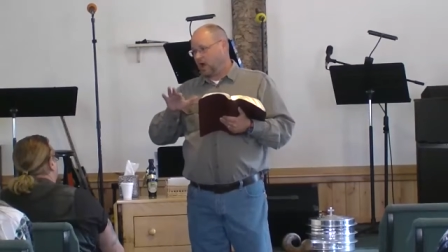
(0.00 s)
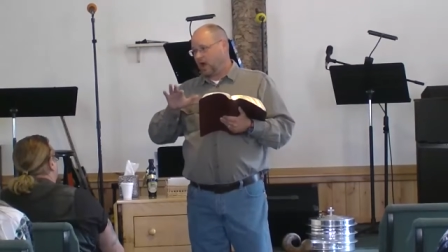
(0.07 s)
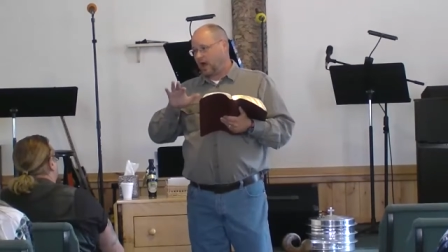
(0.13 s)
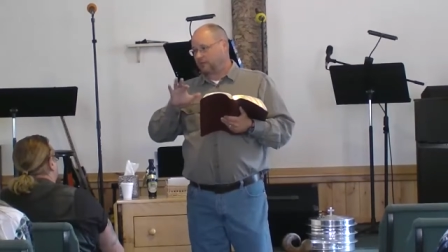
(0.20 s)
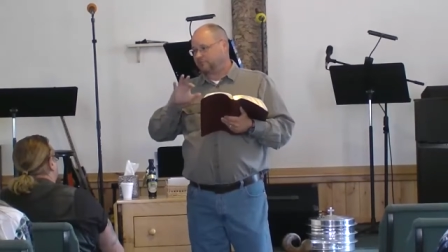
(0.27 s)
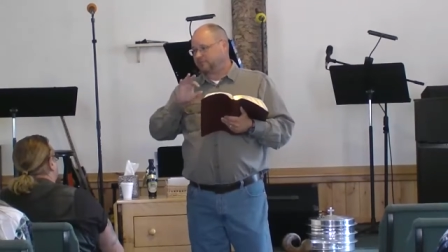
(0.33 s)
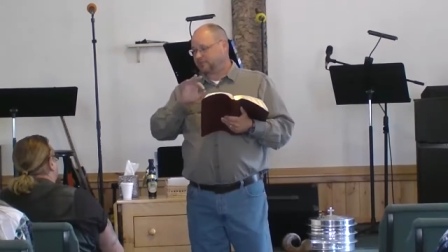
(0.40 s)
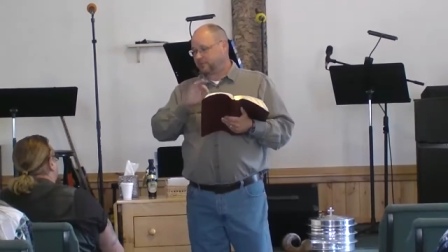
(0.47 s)

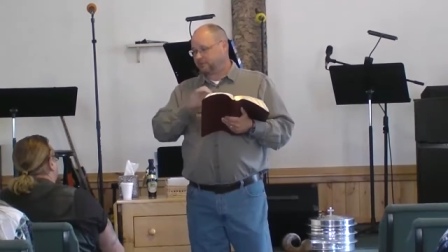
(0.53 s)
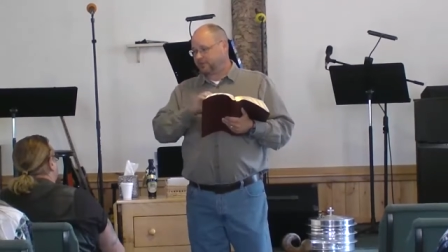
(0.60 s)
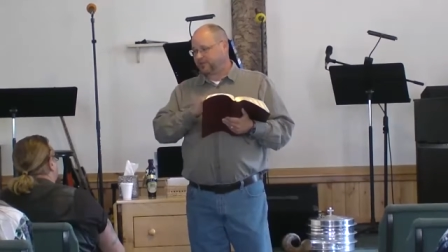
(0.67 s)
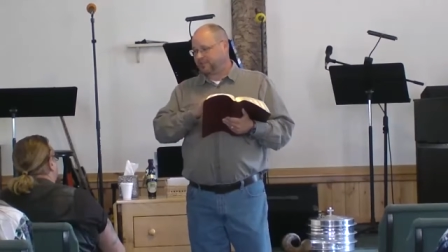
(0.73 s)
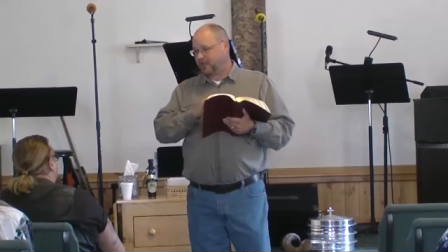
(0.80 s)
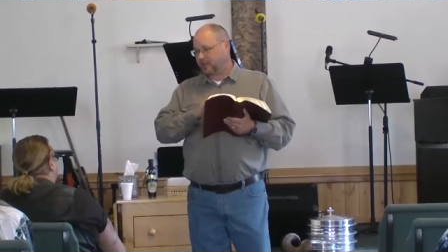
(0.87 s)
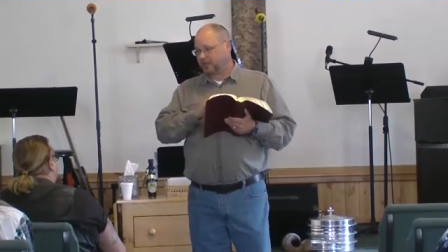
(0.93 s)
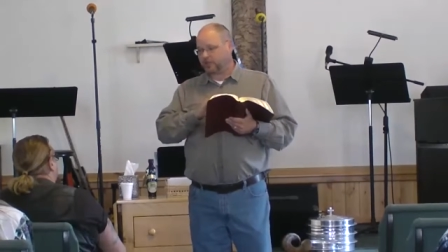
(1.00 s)
I'm
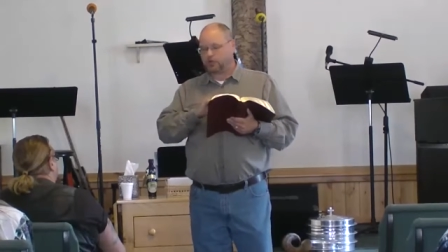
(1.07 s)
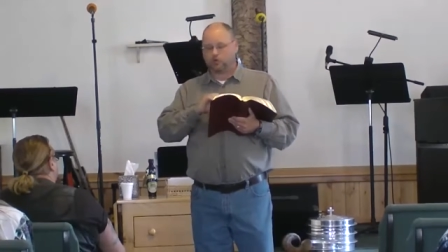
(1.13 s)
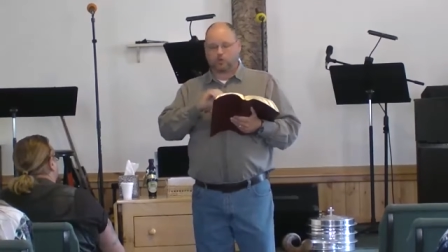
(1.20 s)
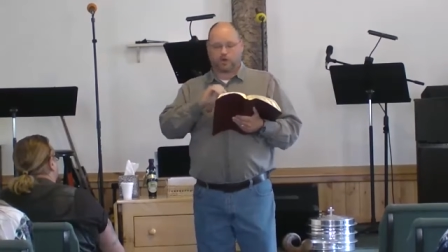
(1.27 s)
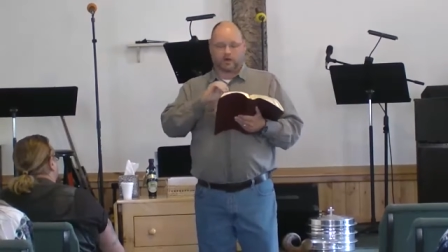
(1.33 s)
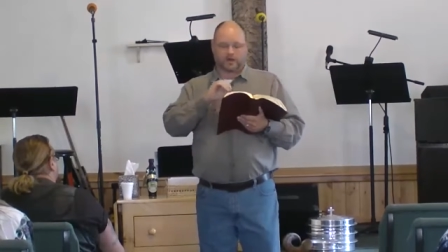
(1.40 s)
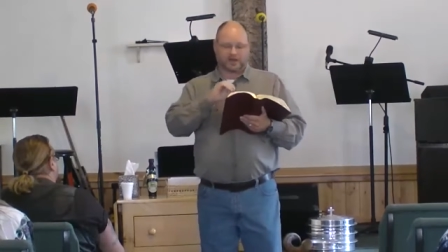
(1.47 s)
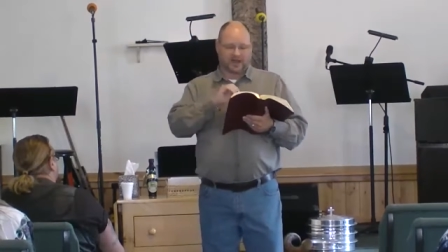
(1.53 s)
simply telling you
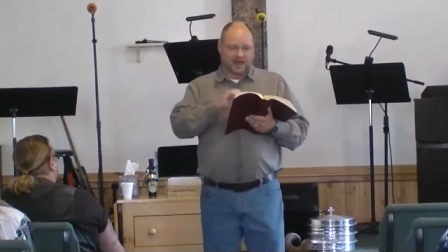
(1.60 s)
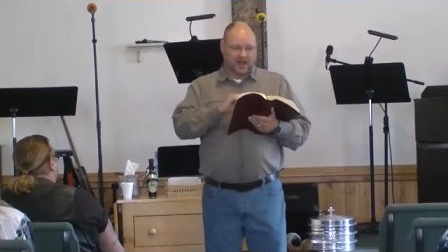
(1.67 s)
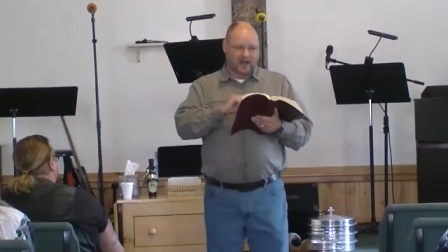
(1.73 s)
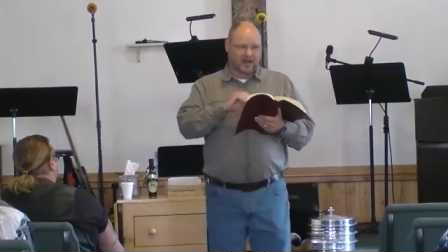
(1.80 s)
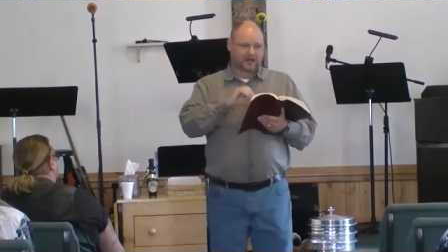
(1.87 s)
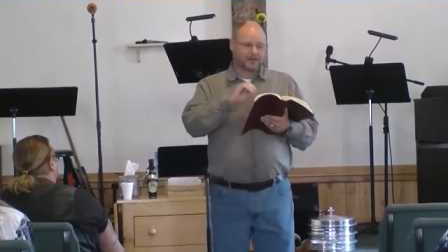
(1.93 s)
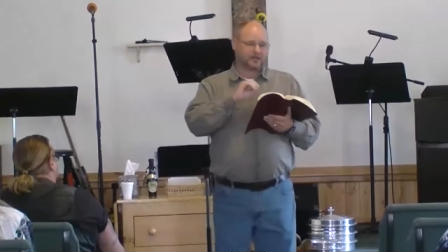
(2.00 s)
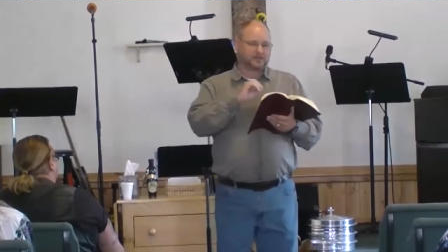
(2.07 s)
what
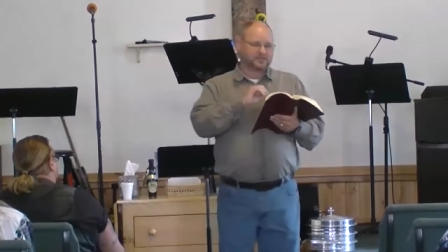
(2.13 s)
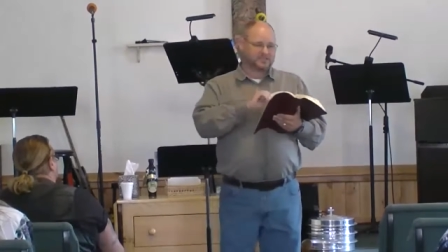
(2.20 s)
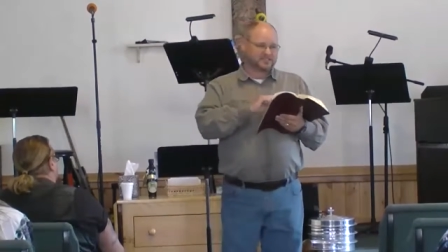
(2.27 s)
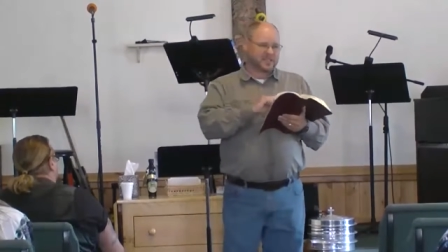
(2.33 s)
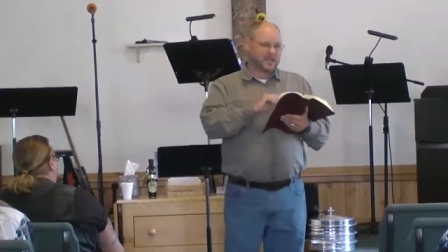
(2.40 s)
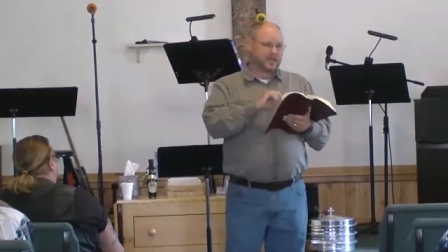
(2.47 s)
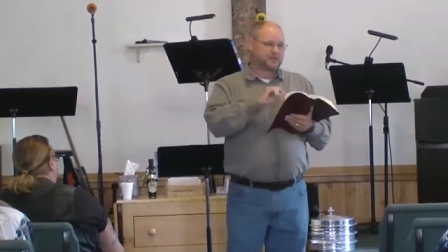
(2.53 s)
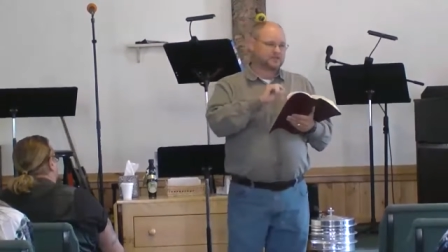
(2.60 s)
God
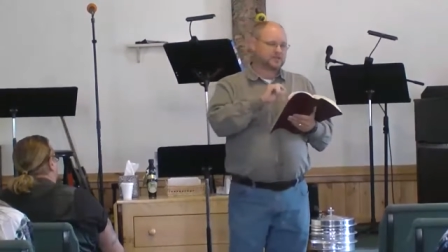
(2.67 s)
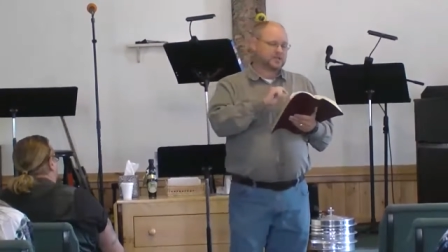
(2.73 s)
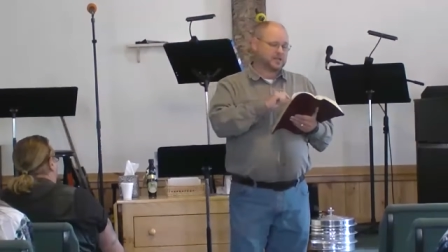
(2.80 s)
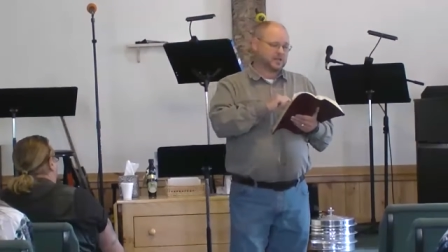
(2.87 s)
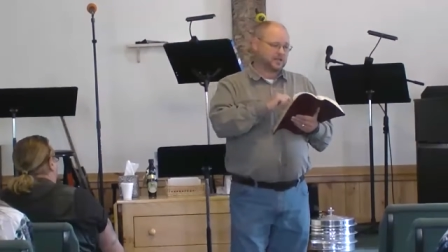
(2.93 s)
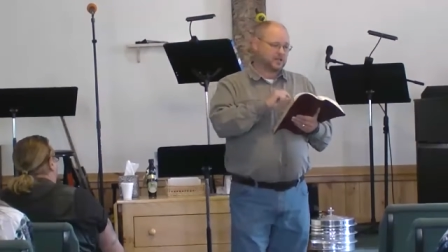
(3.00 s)
says in